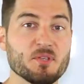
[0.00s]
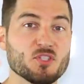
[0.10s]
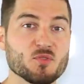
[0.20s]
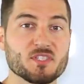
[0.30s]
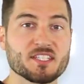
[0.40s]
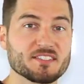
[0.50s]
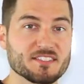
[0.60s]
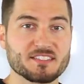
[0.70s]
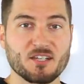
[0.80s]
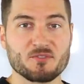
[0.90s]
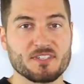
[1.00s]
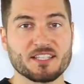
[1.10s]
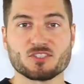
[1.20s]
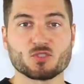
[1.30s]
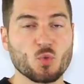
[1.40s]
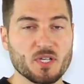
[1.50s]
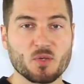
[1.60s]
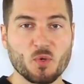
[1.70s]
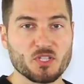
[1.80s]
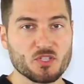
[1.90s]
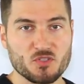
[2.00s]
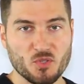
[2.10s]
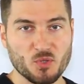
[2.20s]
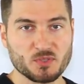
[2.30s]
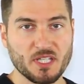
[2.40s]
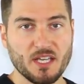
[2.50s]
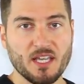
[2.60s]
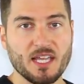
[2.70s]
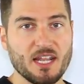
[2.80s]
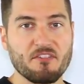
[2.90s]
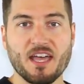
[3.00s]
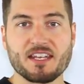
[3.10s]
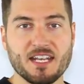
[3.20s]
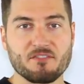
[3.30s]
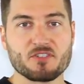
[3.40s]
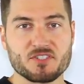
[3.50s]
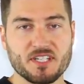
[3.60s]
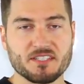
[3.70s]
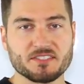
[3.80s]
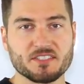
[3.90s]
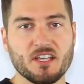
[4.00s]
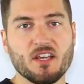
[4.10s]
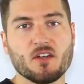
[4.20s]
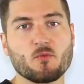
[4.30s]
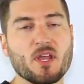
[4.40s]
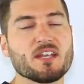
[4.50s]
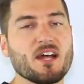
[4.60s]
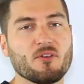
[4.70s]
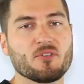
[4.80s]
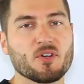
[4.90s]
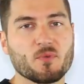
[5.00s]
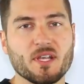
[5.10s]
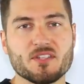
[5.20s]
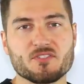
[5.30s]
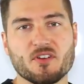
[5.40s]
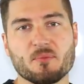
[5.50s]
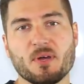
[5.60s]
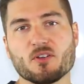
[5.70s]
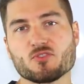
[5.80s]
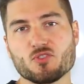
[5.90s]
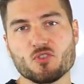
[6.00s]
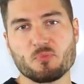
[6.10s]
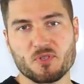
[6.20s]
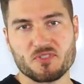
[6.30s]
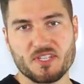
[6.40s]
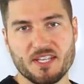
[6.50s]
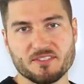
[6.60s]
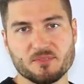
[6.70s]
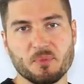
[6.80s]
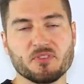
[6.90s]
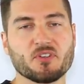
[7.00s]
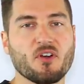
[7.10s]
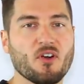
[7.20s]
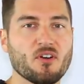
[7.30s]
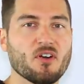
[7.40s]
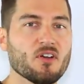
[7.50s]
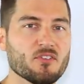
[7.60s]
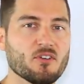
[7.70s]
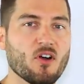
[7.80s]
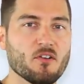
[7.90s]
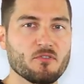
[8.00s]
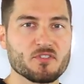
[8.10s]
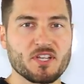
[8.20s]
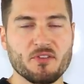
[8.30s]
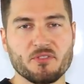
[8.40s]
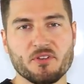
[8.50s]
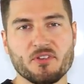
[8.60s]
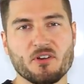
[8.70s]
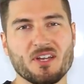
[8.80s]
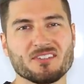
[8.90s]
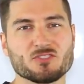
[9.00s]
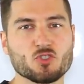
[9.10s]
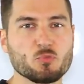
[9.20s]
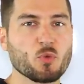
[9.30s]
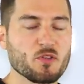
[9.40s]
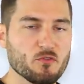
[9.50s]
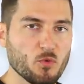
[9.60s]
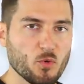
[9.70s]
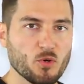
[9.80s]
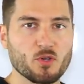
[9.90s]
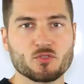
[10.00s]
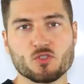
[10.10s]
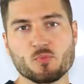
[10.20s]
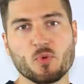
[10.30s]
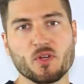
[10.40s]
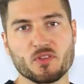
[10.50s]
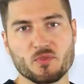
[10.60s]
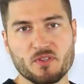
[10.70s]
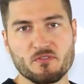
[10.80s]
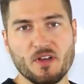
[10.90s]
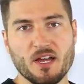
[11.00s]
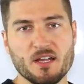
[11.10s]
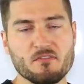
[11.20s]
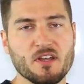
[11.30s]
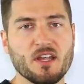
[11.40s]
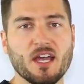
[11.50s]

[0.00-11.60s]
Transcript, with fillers: I've been using it since I was like 21 years old and I've had it ever since. Right now, their rates are at about 2%, but there are other offers out there that are at 2.4, 2.35.